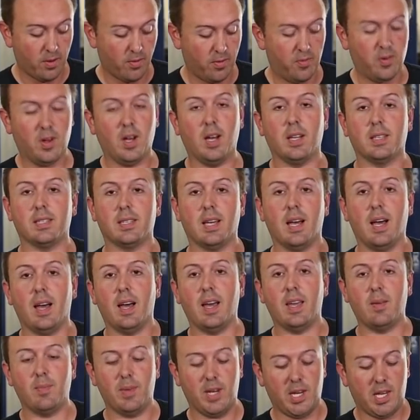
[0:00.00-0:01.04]
of uh,
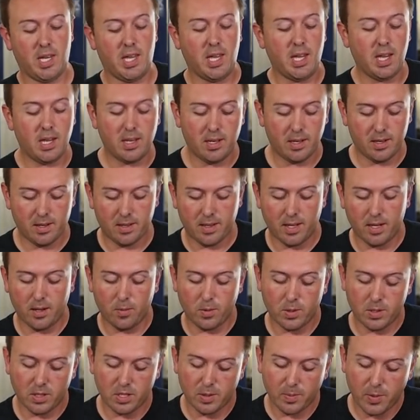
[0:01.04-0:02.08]
time and heat that
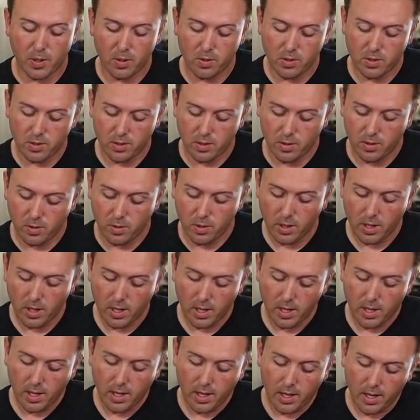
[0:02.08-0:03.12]
it was exposed to.
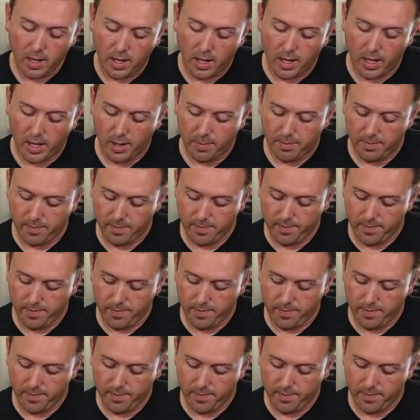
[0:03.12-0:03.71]
Um,